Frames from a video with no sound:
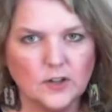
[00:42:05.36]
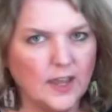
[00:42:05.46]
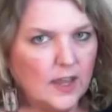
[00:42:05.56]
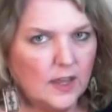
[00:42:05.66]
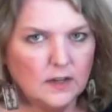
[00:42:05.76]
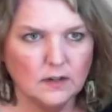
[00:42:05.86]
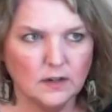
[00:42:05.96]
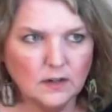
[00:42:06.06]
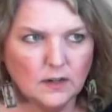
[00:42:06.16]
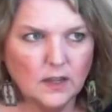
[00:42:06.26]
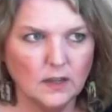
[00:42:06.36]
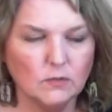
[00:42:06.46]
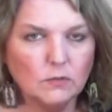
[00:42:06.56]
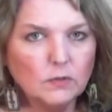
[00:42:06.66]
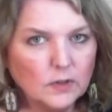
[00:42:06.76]
can't
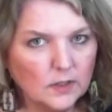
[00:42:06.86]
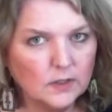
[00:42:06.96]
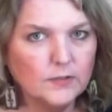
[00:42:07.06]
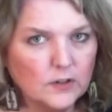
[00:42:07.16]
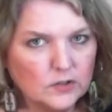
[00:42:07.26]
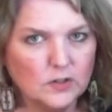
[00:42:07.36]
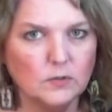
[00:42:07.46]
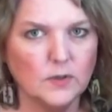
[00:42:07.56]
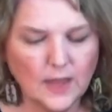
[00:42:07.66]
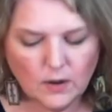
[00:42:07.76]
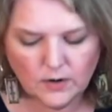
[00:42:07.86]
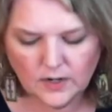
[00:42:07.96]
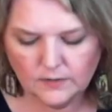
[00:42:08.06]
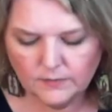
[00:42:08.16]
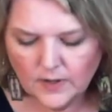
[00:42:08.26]
really function without
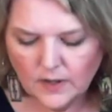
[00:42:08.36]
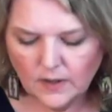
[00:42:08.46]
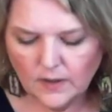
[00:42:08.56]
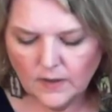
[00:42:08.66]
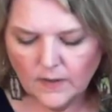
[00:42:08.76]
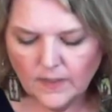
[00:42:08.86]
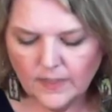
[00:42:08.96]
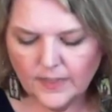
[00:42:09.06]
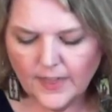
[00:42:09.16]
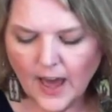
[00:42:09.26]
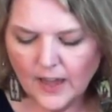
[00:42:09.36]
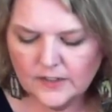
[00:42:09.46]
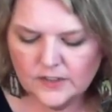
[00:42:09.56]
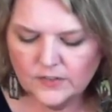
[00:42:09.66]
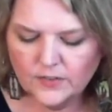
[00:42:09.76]
it,
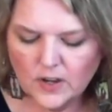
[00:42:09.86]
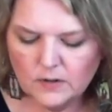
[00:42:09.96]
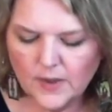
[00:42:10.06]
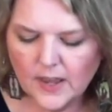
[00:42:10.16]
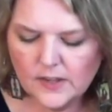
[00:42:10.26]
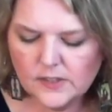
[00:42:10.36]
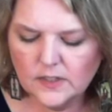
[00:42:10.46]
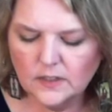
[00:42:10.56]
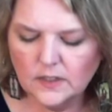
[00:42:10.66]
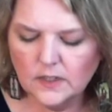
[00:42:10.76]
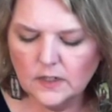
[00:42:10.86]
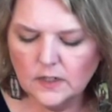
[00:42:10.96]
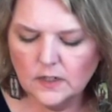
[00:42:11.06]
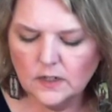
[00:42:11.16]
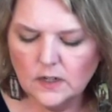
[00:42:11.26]
that Divine
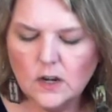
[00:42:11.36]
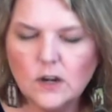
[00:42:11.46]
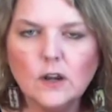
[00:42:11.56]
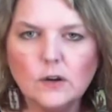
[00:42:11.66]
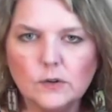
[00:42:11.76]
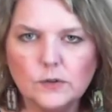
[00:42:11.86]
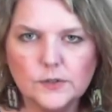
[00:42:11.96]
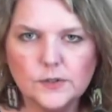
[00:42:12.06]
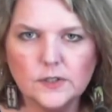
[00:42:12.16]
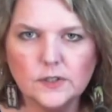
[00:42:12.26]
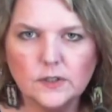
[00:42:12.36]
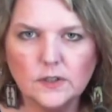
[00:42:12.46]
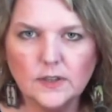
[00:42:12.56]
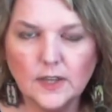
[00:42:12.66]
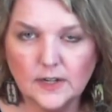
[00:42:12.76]
Masculine knows
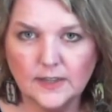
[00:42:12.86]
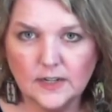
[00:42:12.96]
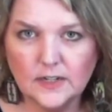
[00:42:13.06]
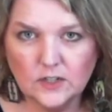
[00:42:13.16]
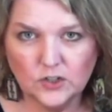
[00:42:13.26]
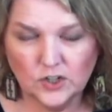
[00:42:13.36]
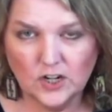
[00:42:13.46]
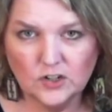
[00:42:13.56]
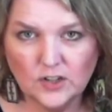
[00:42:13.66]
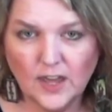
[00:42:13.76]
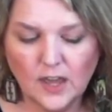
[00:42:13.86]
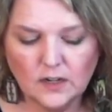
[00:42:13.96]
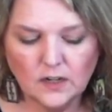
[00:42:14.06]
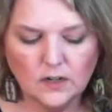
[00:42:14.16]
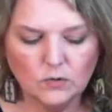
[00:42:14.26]
that they need to change that
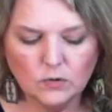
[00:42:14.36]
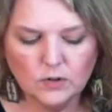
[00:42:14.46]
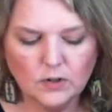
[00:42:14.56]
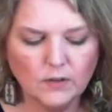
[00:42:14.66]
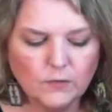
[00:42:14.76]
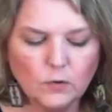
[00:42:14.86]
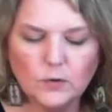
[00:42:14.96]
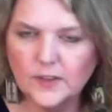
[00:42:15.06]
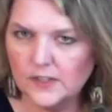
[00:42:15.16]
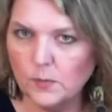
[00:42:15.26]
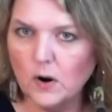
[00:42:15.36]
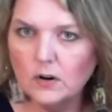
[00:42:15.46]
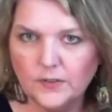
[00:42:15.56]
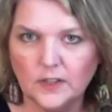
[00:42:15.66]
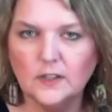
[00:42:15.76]
in order to come forward. That's part
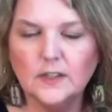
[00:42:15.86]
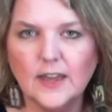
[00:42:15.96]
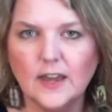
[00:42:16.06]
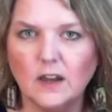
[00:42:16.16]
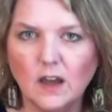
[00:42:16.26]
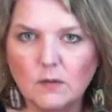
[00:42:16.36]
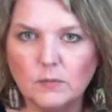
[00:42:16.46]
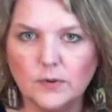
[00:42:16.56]
of healing that cup.